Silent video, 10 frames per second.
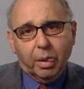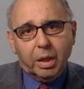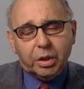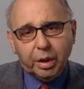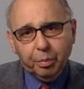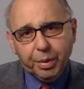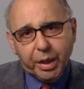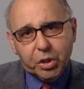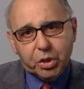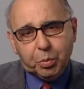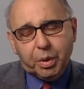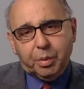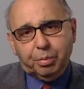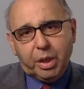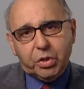Some patients with
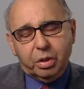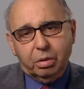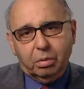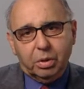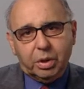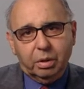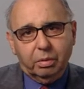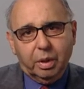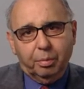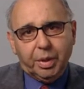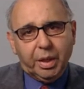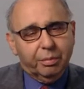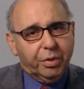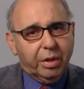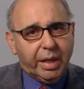depression also become
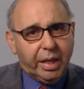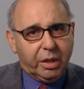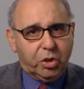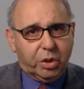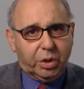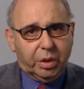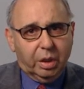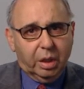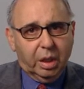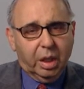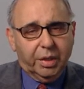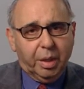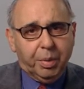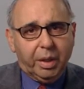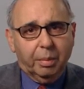very anxious. They
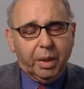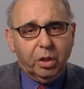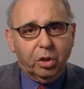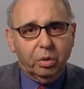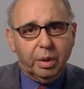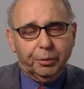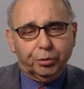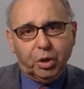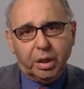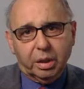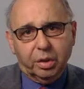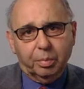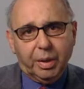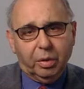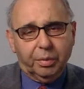become unduly frightened
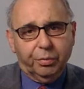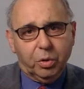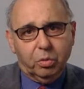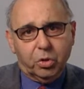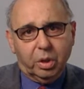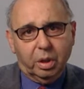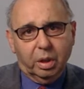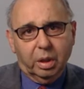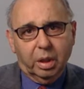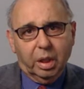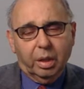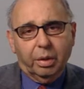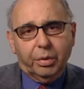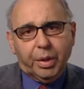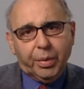about the future.
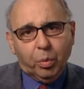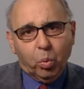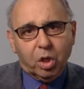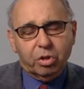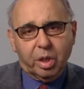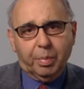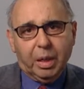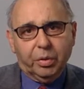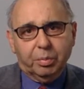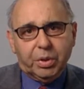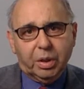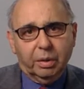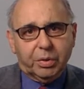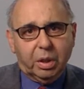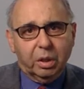They worry about
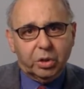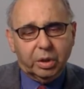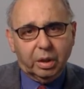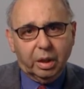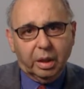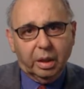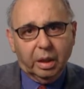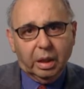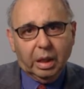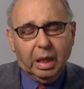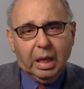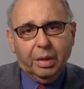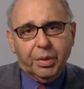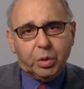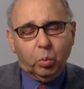themselves constantly.
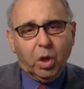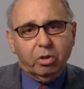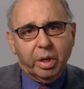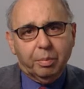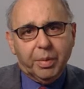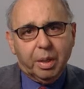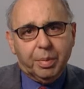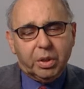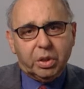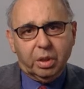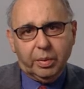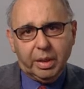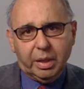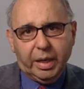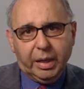And this worry may be so
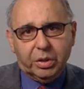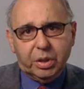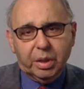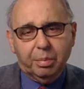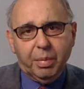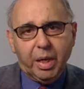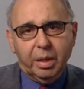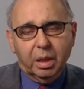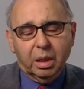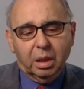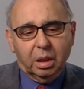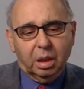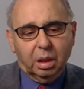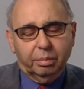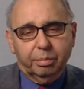intense that it may
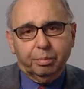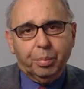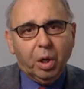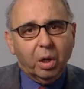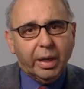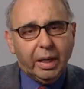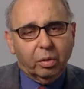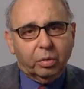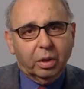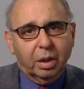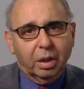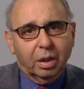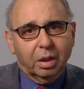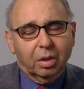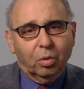um, block out
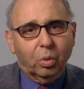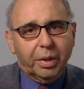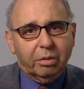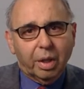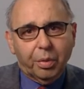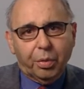all their other